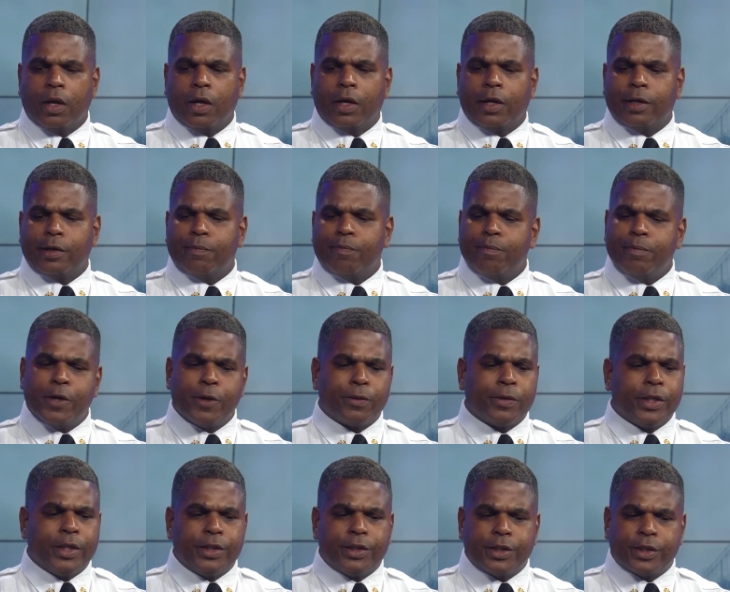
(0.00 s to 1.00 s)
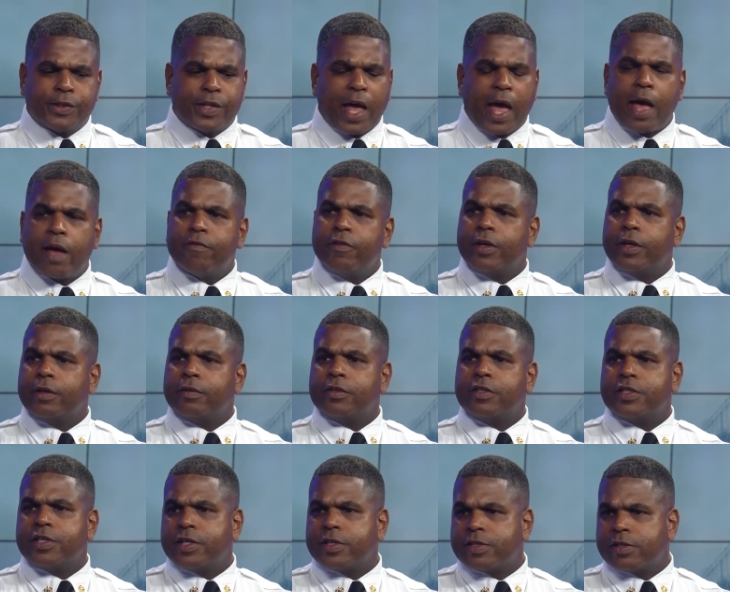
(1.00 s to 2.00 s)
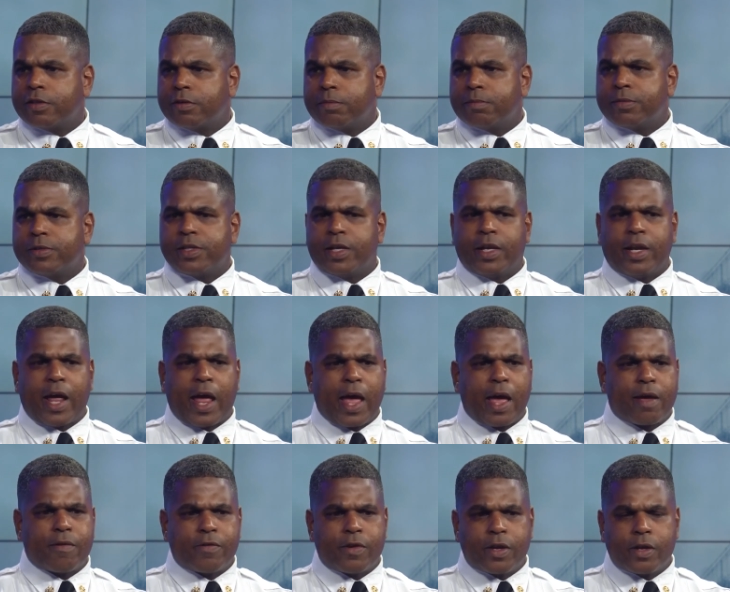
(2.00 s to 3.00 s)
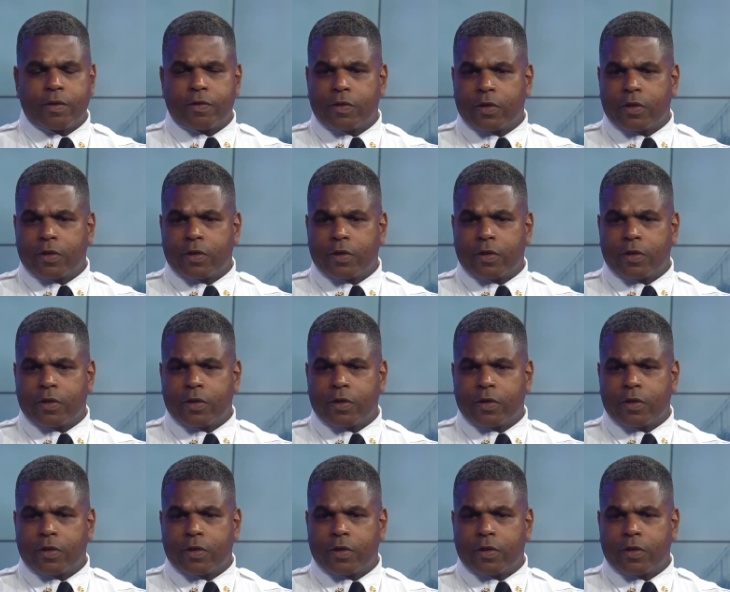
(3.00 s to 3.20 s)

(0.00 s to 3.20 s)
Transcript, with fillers: uh, merely just having systems and having